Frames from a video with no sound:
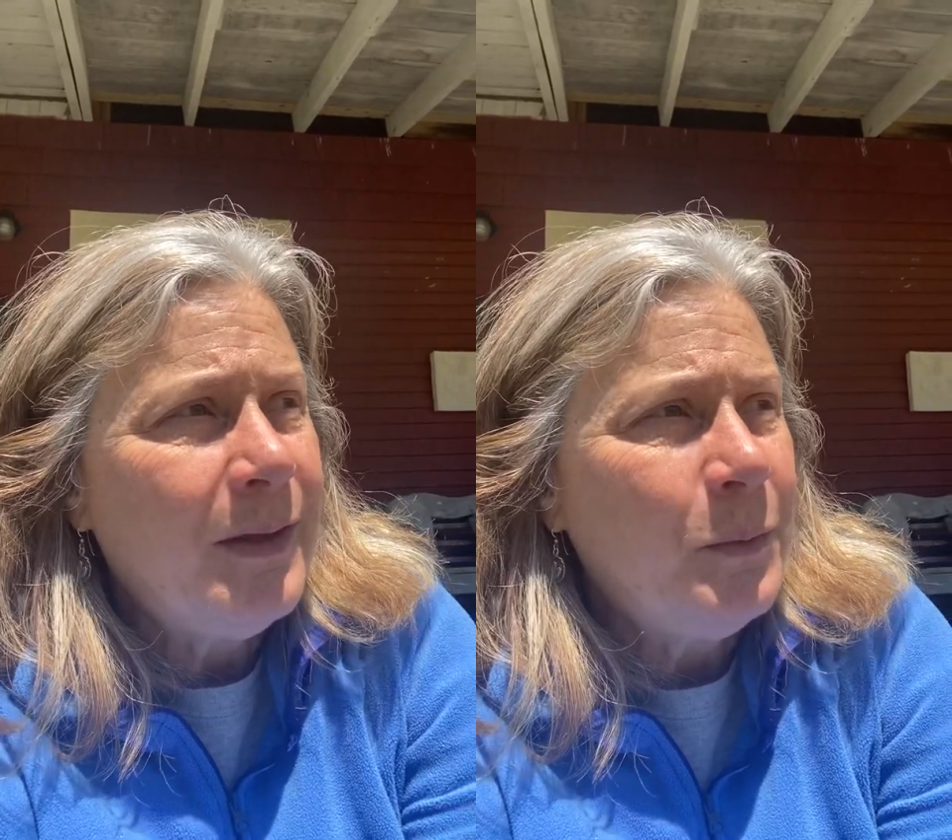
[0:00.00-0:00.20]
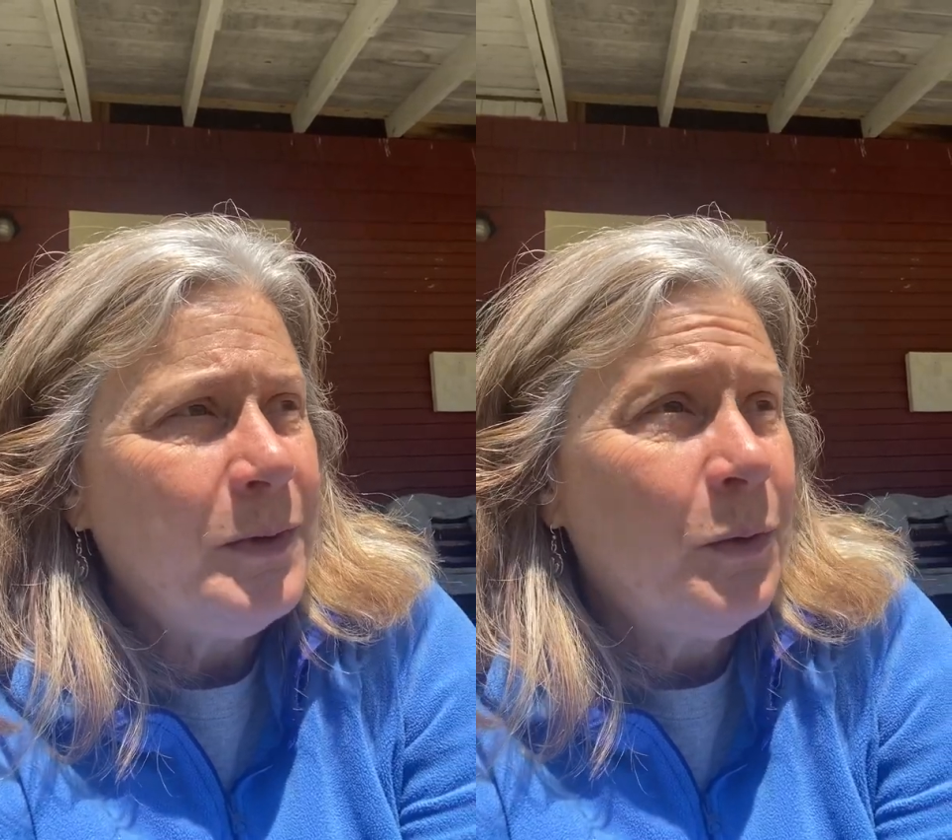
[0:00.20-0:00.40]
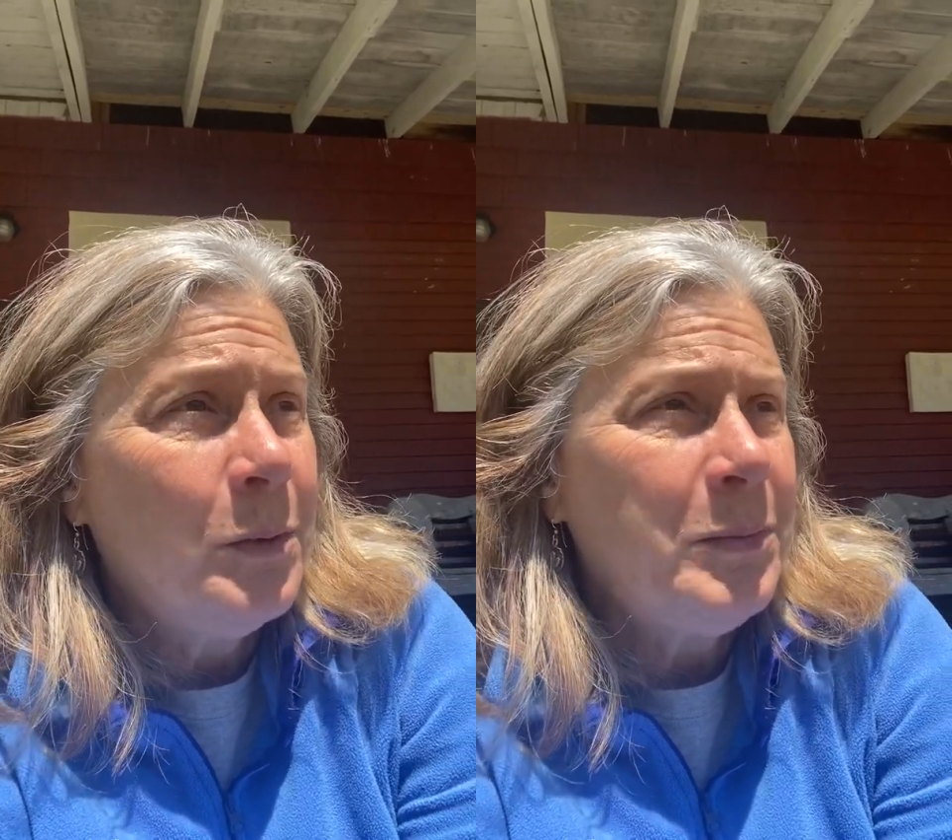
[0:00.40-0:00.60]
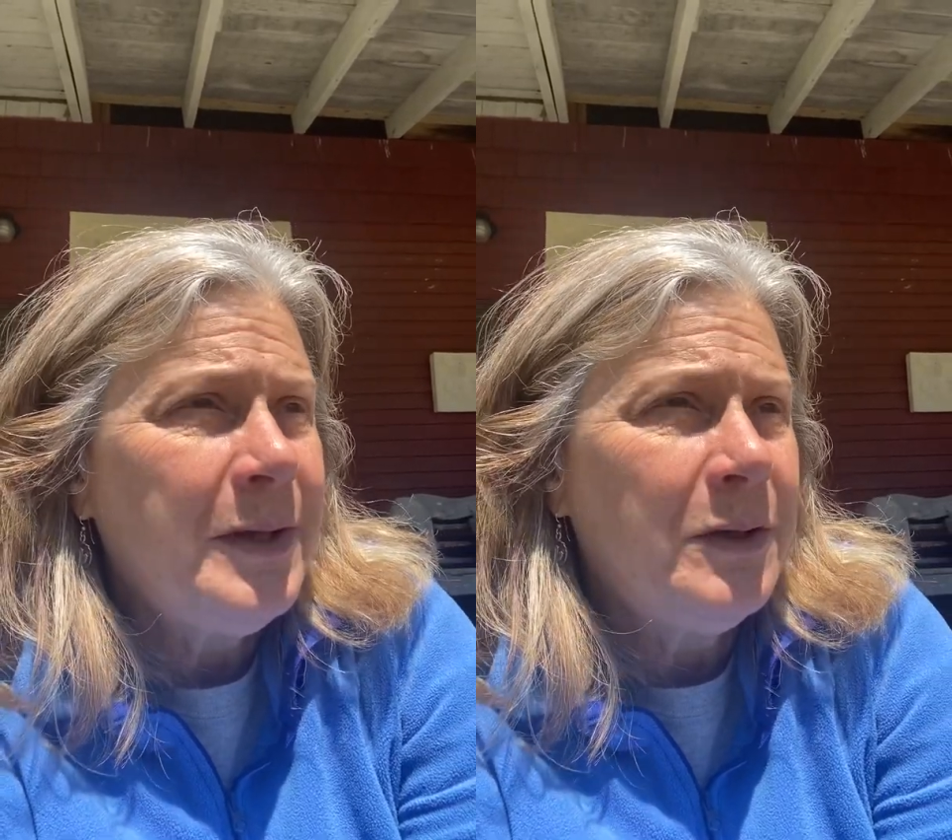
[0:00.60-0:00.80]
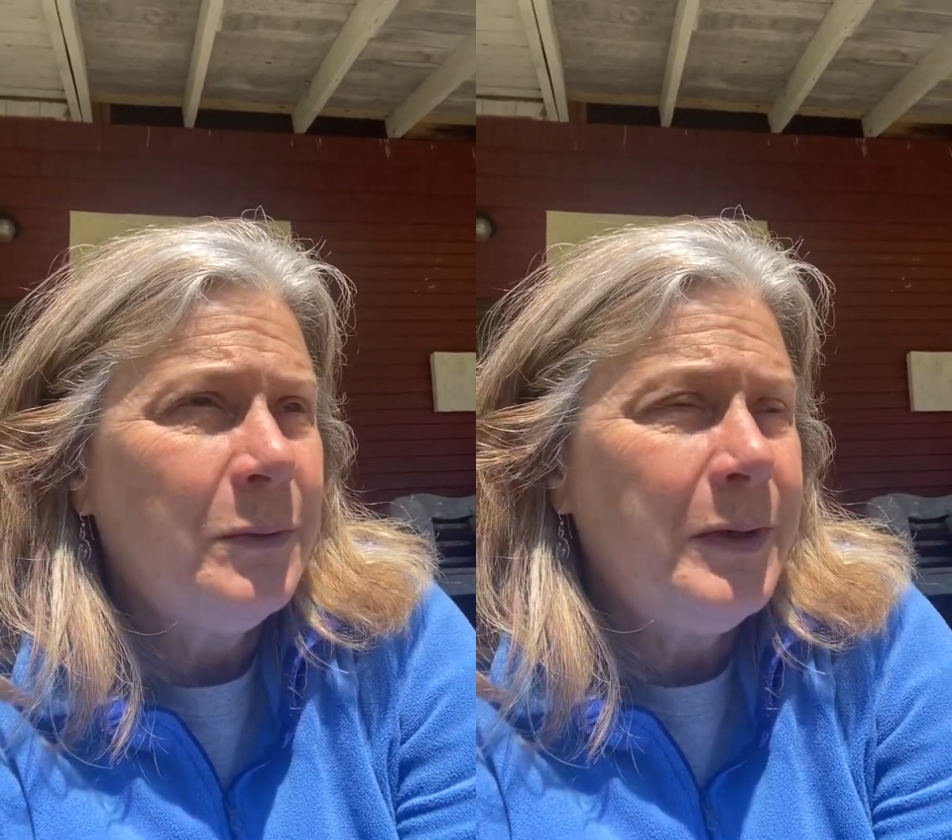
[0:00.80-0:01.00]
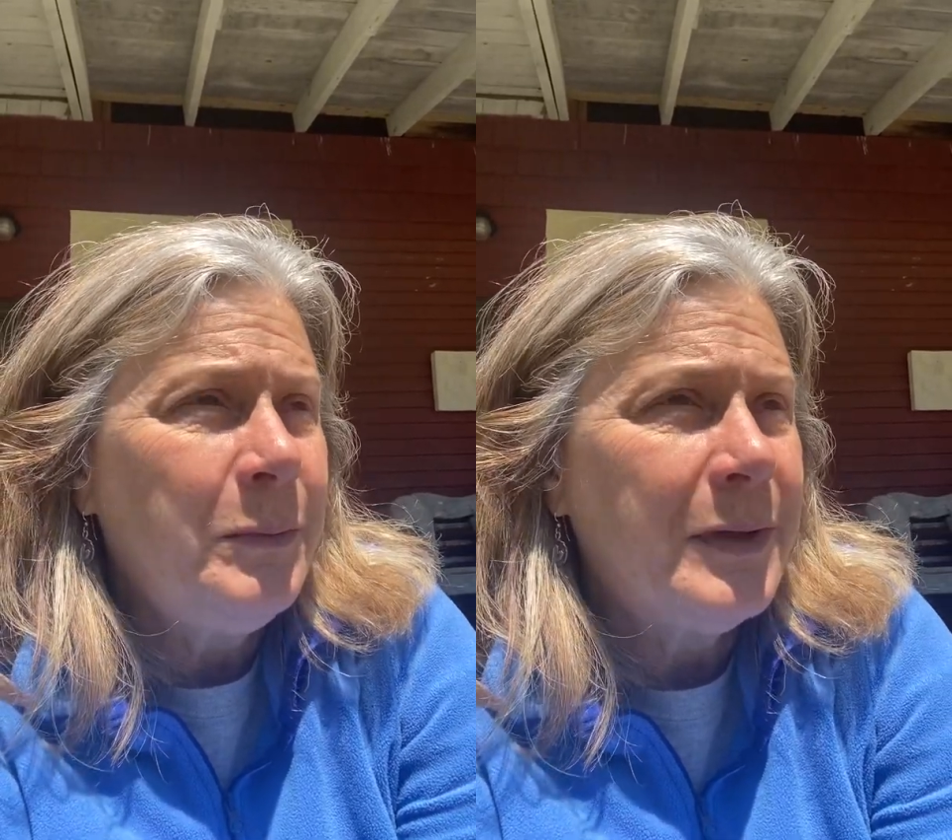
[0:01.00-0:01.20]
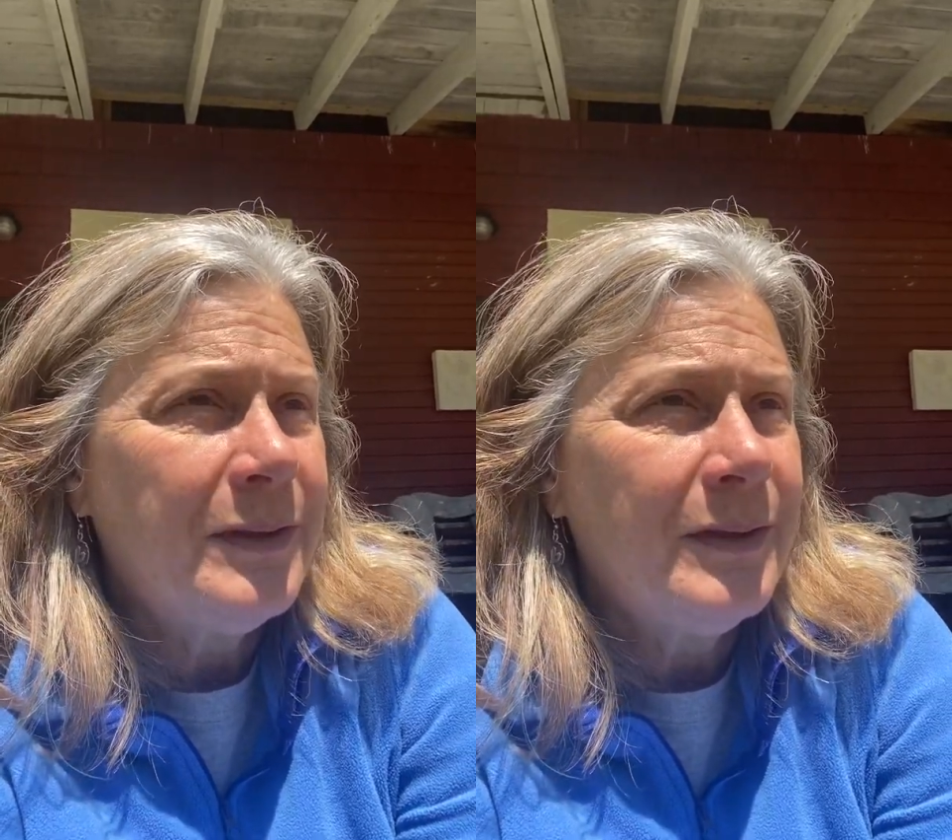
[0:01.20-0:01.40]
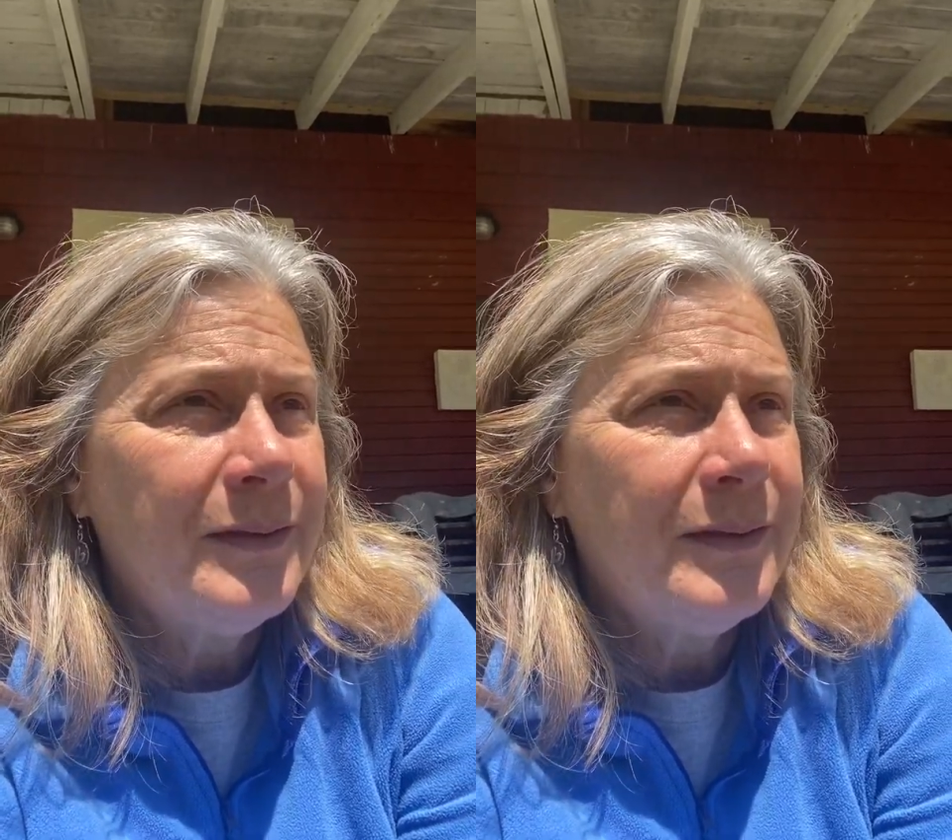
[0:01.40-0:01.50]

they would normally agree with,